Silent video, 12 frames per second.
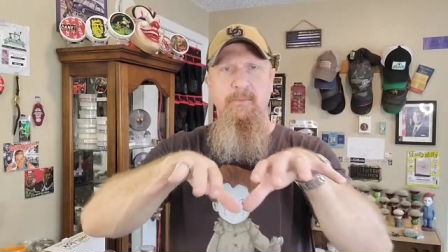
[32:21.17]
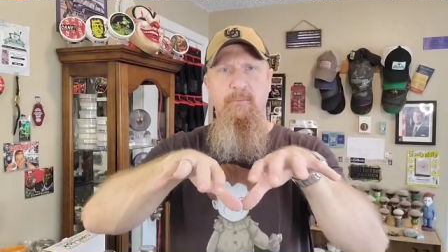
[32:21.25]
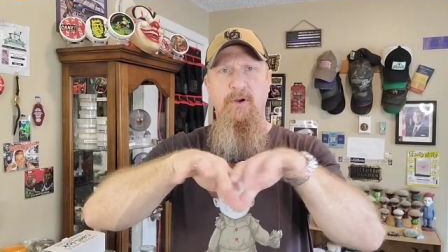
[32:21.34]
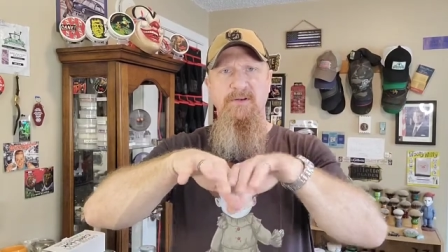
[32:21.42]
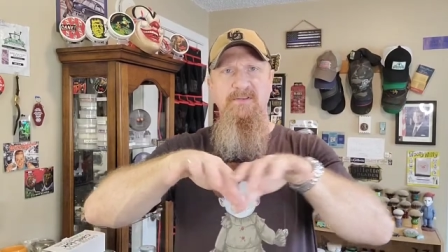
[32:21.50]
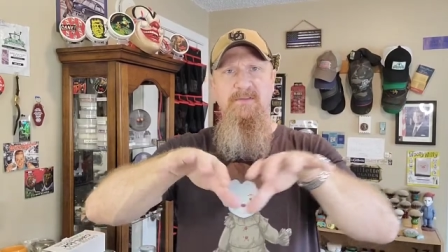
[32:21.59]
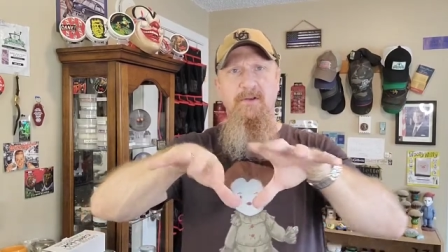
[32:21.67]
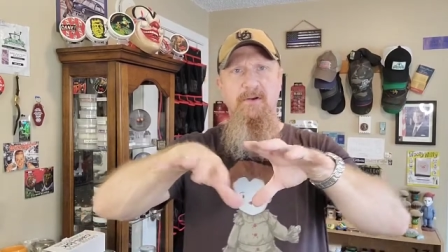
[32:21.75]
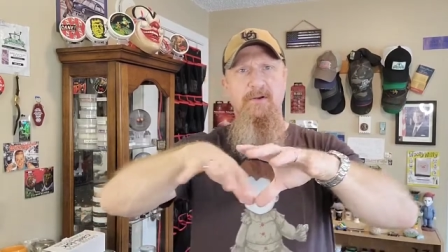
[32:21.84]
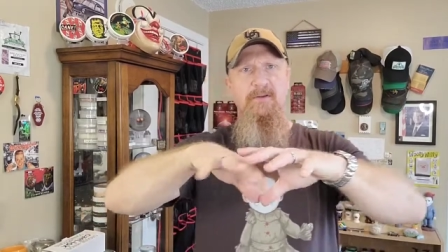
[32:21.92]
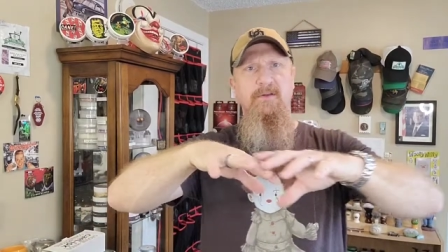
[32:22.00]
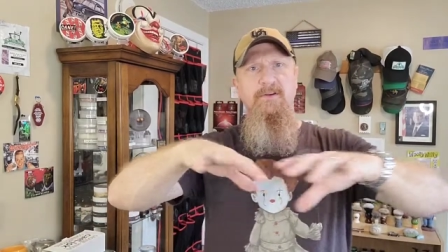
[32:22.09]
parts of the
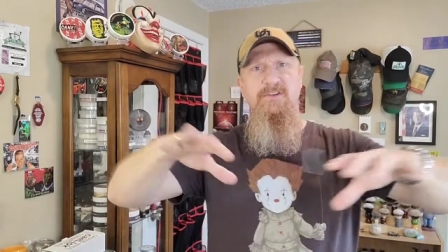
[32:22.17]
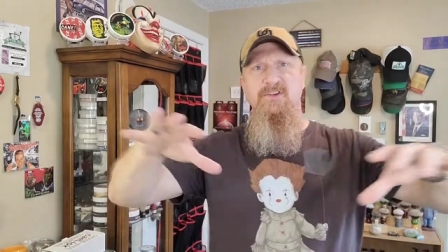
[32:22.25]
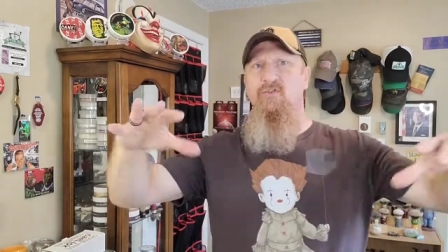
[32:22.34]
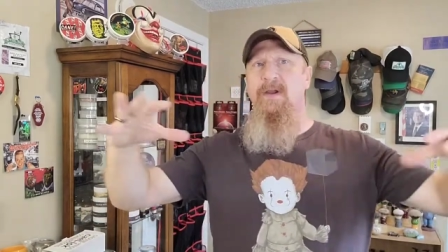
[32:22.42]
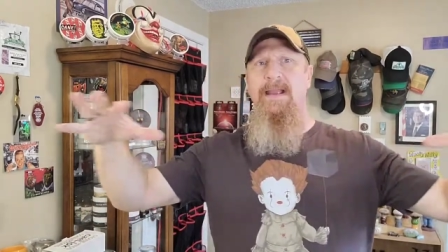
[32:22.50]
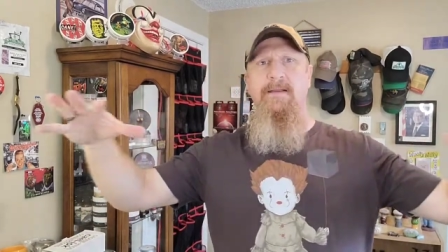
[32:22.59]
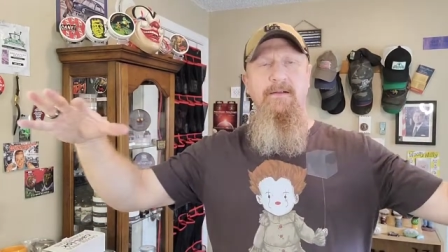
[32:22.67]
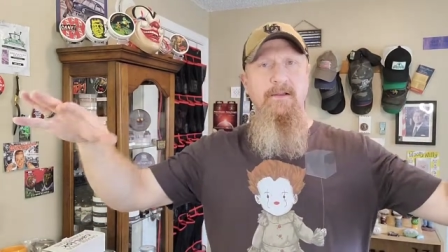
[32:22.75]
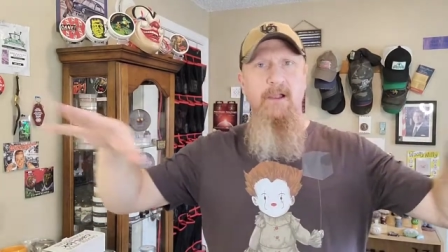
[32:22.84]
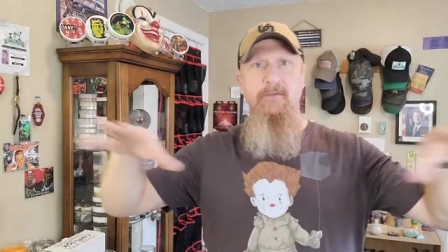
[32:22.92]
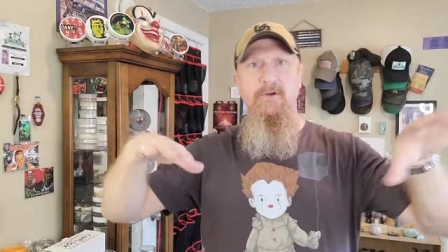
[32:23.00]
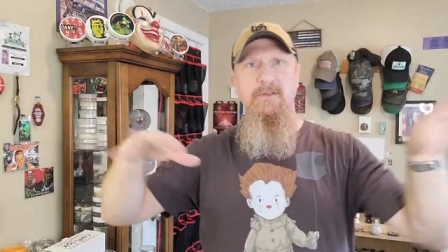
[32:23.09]
earth are just crab
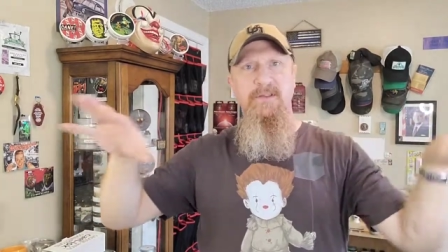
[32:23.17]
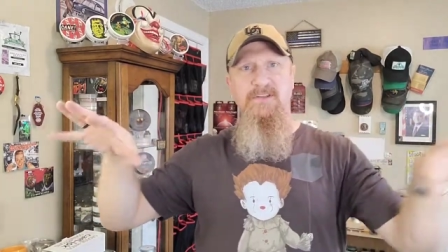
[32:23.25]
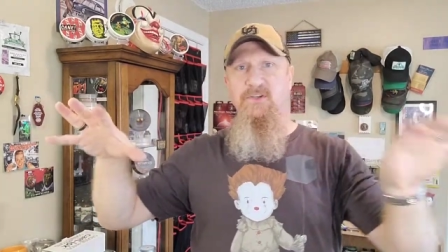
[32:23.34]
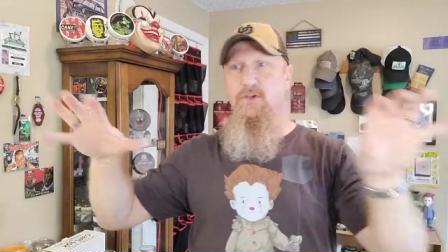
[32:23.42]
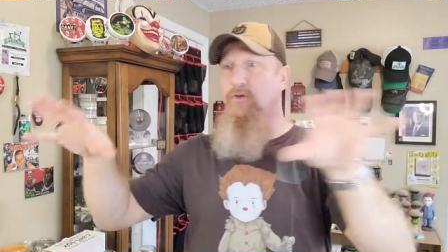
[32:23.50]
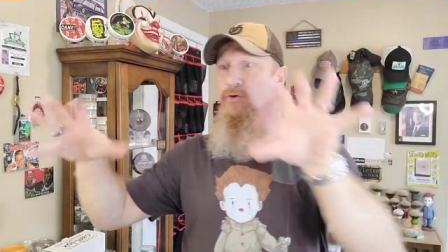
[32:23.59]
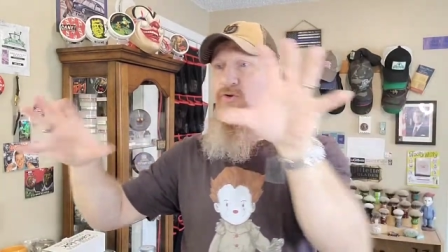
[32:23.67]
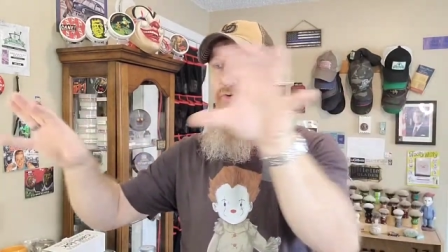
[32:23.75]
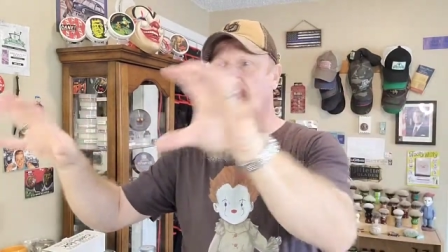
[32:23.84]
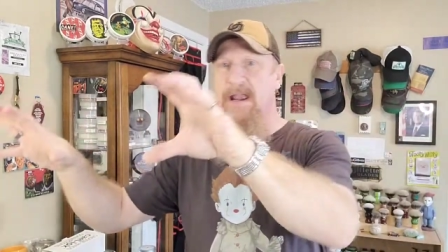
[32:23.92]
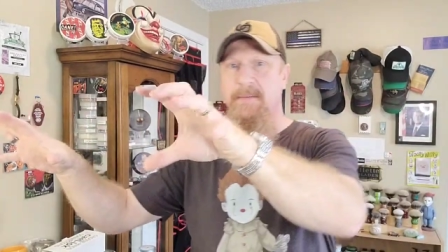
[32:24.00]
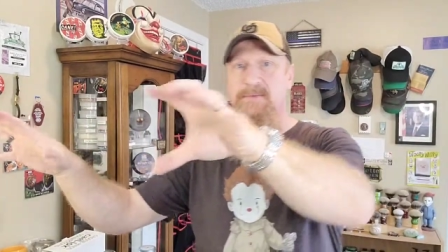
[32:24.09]
covered in these huge
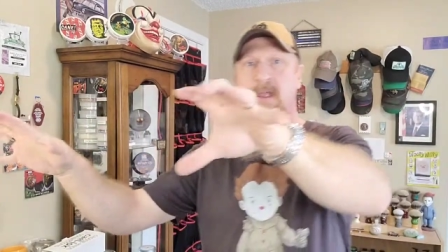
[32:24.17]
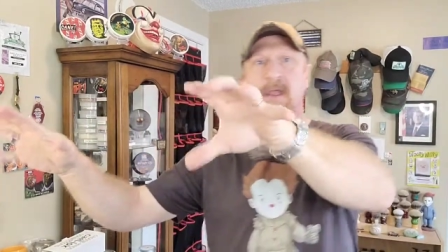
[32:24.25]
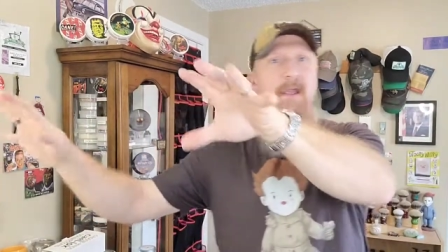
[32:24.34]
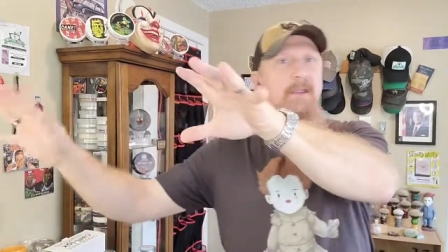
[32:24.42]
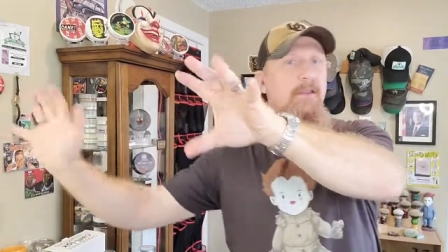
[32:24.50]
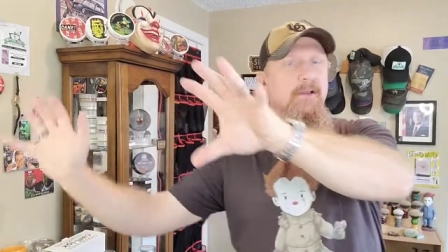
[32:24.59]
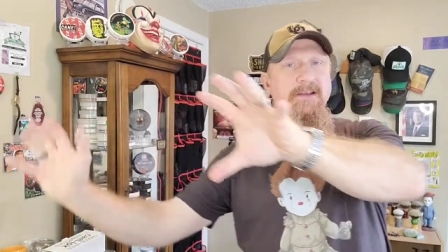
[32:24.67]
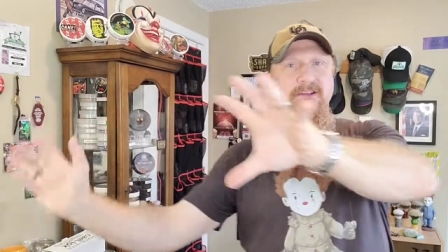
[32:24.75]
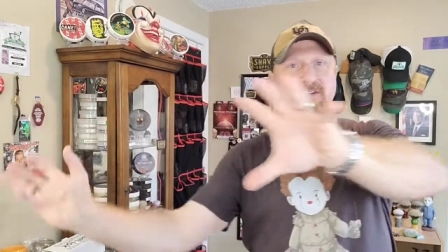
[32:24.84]
crabs that are like